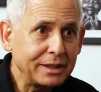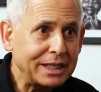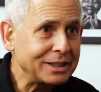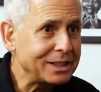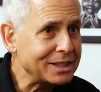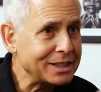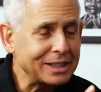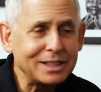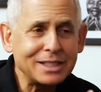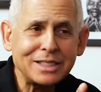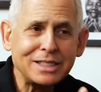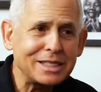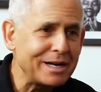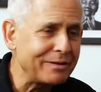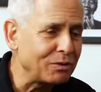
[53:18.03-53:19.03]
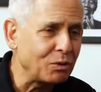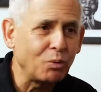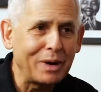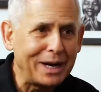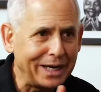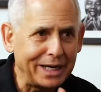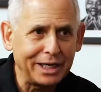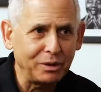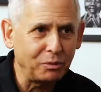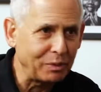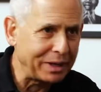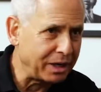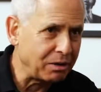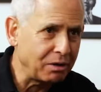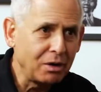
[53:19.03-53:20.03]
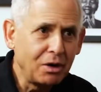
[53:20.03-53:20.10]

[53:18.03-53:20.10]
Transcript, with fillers: That just, it just never went anywhere